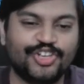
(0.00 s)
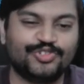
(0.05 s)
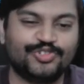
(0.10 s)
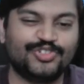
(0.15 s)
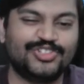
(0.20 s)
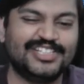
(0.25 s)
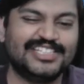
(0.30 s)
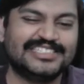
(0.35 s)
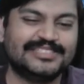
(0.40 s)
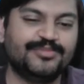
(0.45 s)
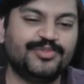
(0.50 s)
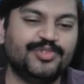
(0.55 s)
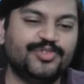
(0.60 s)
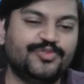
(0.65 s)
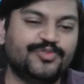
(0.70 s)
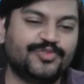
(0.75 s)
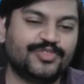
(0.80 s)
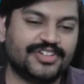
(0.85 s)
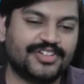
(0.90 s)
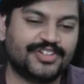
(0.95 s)
So this
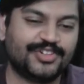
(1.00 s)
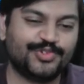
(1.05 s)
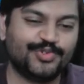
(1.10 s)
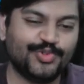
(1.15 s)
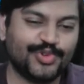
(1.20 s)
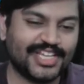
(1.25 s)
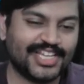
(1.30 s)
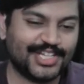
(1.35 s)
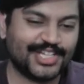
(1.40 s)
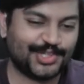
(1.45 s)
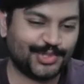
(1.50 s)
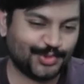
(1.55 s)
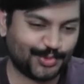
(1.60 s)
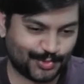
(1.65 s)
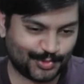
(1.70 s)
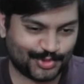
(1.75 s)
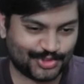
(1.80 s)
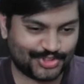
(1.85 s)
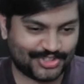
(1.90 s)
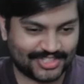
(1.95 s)
move, rook e2,
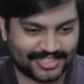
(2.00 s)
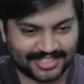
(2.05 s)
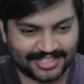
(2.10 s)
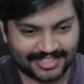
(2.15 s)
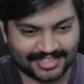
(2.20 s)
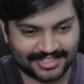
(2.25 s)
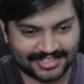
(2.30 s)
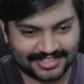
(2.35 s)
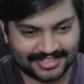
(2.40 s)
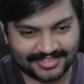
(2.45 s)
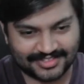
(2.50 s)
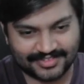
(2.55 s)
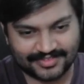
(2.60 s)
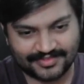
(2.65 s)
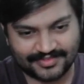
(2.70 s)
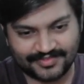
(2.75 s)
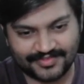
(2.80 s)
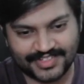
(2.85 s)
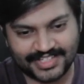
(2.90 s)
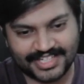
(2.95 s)
was the
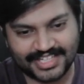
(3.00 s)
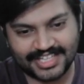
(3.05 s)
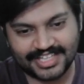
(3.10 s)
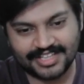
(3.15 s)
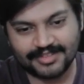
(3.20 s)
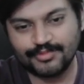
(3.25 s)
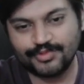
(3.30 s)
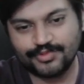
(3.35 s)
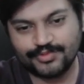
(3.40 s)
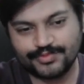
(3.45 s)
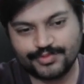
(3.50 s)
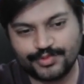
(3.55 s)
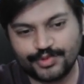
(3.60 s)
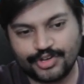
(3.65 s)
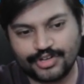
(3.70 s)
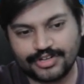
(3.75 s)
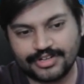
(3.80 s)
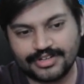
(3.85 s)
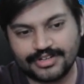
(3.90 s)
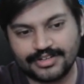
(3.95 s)
winning move
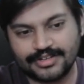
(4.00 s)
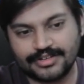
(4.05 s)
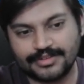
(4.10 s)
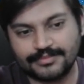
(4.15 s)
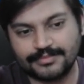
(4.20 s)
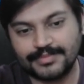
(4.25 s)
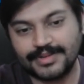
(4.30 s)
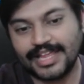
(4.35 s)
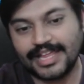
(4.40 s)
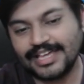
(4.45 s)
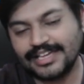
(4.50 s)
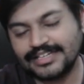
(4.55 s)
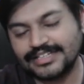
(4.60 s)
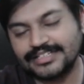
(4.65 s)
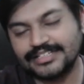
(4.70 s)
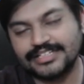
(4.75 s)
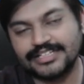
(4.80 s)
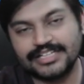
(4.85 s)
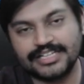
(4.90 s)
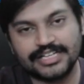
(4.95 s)
for black,
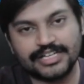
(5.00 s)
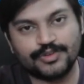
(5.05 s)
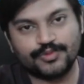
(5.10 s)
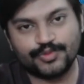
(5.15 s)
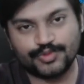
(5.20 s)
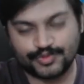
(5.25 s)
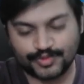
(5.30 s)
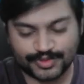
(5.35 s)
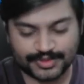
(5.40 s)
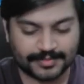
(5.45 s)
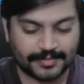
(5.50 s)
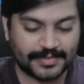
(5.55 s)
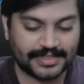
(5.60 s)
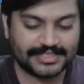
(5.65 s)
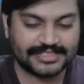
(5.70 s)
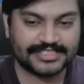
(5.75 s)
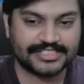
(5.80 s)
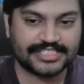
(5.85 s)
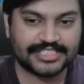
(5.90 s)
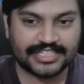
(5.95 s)
which was
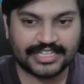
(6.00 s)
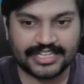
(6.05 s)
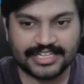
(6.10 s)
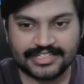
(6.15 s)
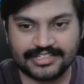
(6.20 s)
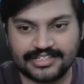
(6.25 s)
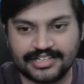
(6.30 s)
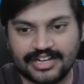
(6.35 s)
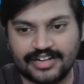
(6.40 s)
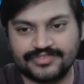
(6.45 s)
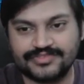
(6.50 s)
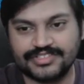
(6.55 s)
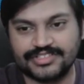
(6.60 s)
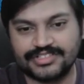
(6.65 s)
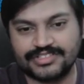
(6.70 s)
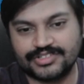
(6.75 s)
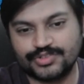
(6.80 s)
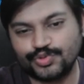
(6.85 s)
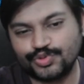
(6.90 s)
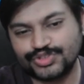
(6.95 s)
missed. And
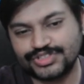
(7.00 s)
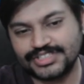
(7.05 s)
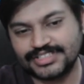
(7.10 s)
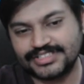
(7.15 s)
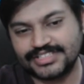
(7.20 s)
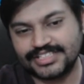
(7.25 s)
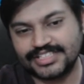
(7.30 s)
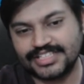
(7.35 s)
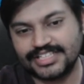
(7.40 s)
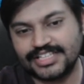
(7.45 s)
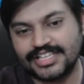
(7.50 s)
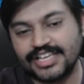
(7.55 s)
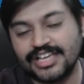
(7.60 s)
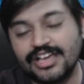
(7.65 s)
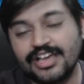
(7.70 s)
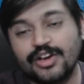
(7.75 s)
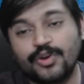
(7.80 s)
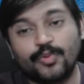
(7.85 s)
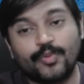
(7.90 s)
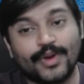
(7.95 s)
after rook c3,
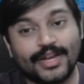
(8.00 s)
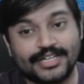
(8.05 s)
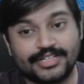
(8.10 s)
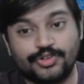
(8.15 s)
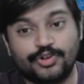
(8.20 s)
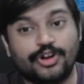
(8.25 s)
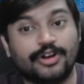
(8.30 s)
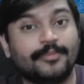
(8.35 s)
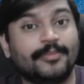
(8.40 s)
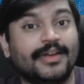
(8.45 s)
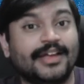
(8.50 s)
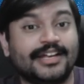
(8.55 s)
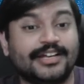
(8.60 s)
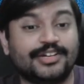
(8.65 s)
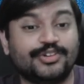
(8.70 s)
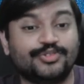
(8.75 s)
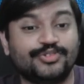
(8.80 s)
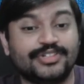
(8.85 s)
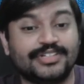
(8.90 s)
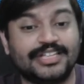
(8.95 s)
white got back
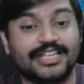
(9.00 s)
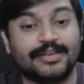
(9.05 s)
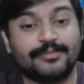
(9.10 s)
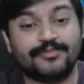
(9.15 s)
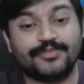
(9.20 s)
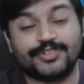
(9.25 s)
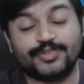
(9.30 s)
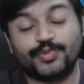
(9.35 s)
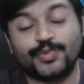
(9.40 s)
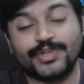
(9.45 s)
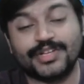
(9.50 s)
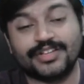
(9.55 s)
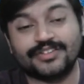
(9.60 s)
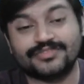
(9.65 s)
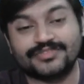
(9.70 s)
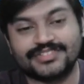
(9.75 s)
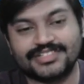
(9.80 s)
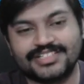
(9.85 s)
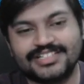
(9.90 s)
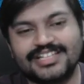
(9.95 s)
into the game with queen
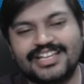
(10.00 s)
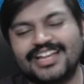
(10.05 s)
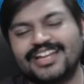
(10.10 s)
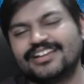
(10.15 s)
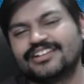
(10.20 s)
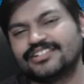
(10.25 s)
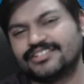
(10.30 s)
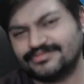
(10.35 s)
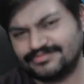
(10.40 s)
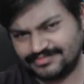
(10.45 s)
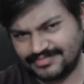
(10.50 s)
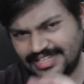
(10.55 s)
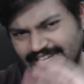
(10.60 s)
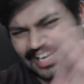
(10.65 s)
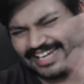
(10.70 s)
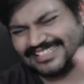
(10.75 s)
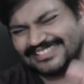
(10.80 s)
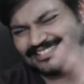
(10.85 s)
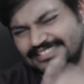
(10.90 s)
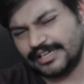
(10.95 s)
f3 and
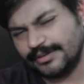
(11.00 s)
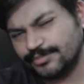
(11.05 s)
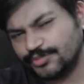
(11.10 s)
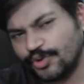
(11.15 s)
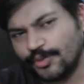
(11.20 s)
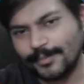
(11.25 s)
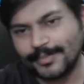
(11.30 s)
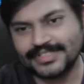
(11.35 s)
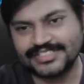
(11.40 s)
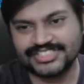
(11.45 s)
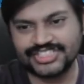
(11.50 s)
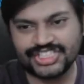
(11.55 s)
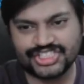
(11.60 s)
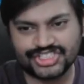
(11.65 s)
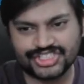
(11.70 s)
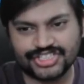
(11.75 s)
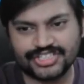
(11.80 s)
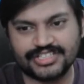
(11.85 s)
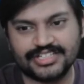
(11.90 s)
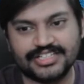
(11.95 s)
had some
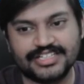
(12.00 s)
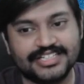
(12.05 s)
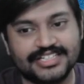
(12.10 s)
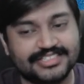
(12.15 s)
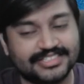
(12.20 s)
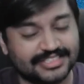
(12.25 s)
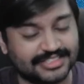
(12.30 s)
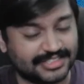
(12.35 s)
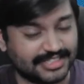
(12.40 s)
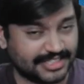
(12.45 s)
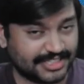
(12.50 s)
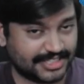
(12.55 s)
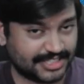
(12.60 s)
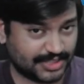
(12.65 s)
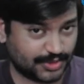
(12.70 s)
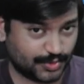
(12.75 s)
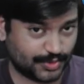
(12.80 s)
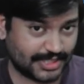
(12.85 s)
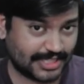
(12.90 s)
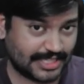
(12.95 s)
compensation. Later they
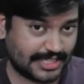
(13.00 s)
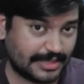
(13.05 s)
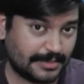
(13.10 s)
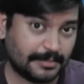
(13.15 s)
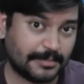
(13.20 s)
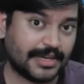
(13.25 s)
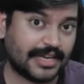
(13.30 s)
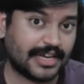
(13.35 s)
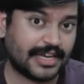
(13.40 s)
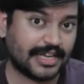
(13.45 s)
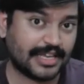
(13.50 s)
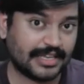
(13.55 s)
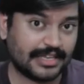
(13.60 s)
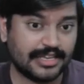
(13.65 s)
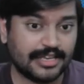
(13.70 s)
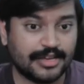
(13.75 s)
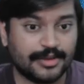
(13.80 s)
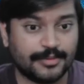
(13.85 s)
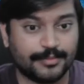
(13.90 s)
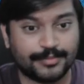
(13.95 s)
drew the game by
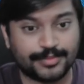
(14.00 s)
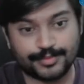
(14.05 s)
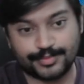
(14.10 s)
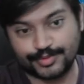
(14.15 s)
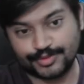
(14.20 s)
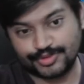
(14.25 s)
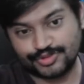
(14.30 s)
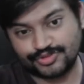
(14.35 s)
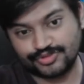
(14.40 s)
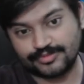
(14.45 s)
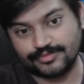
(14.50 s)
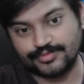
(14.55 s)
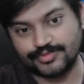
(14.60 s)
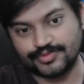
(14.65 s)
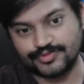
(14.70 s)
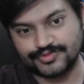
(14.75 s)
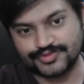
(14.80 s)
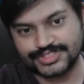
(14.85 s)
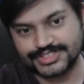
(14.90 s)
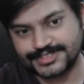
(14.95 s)
perpetual
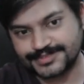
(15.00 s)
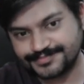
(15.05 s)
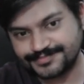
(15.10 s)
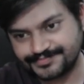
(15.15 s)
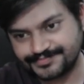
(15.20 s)
moves.